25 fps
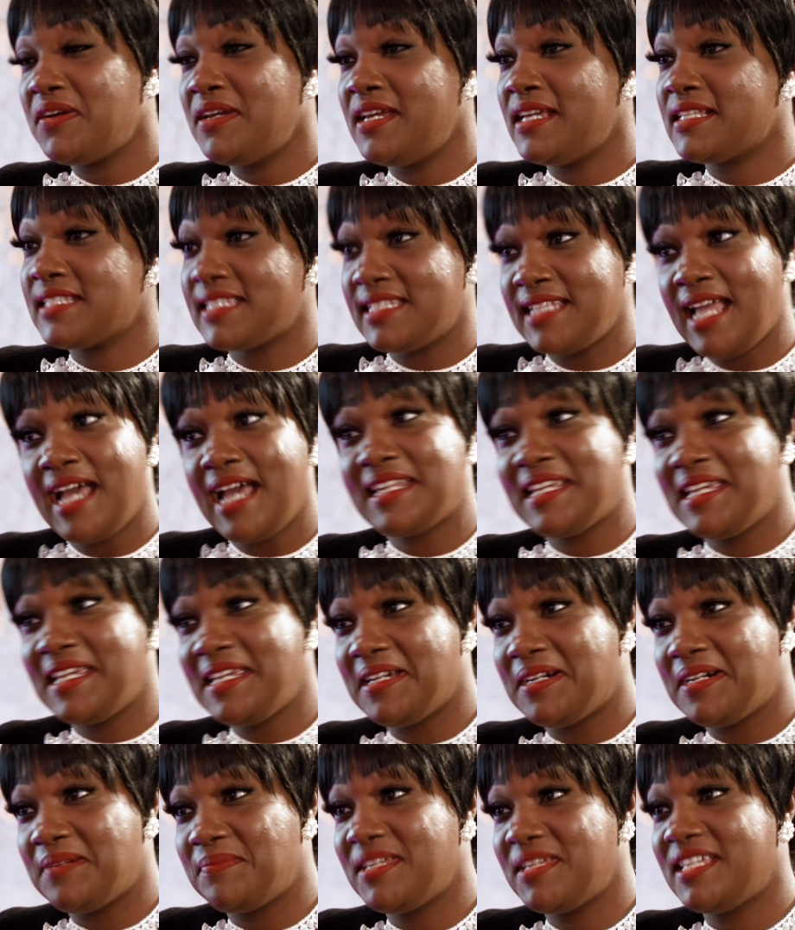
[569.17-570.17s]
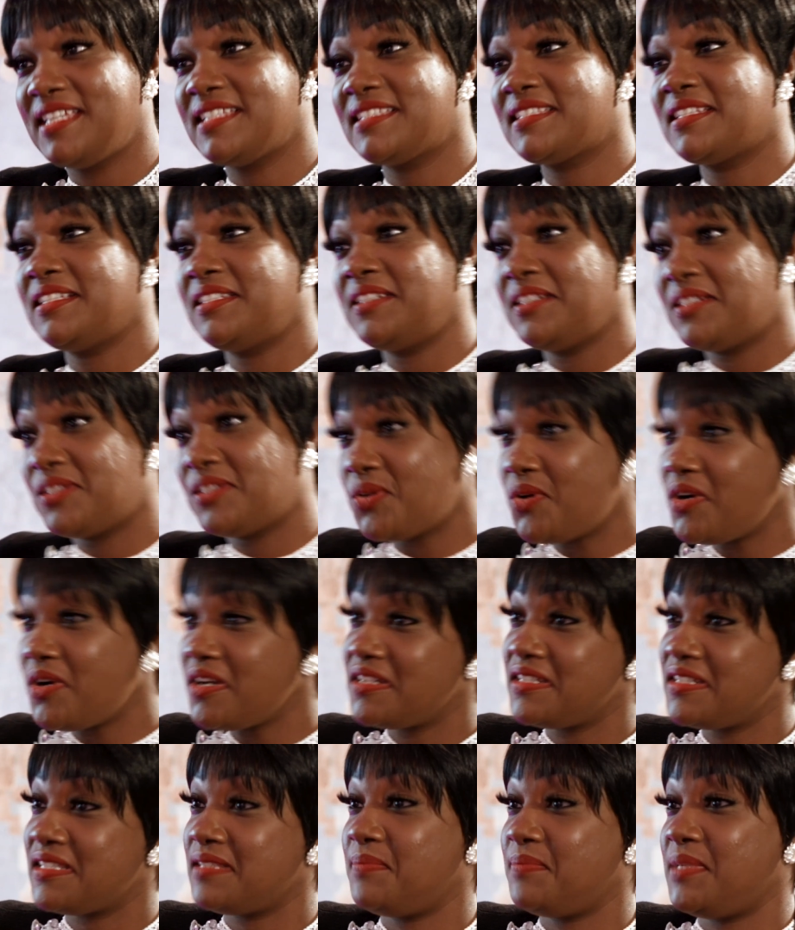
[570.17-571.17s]
It's not him. It's the
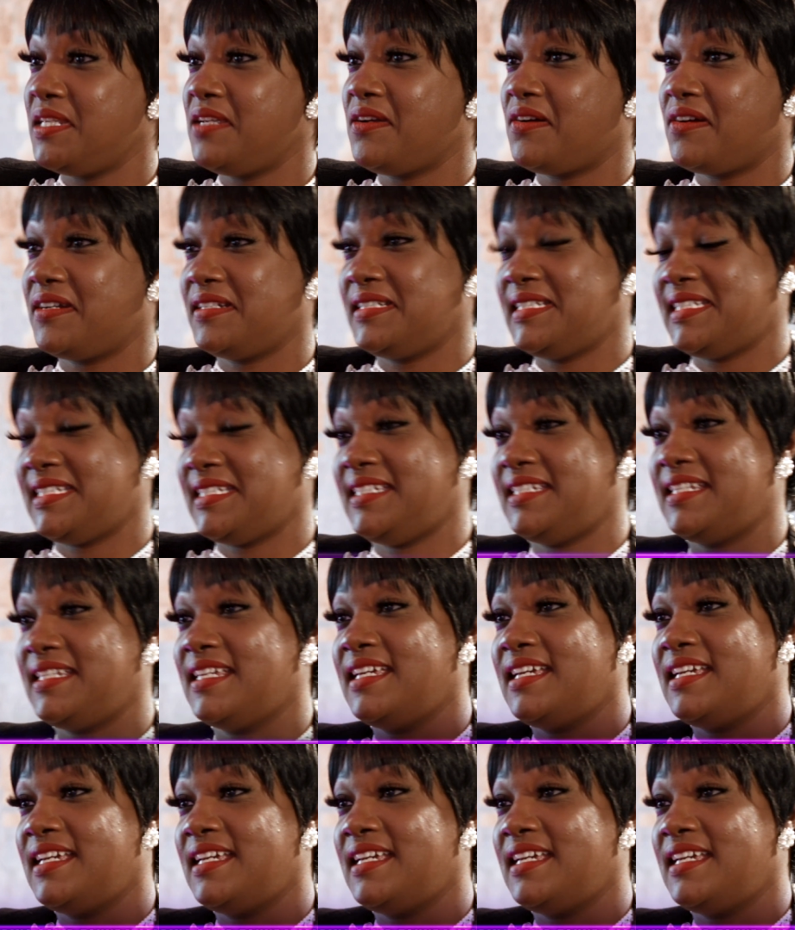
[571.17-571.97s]
notorious BRG.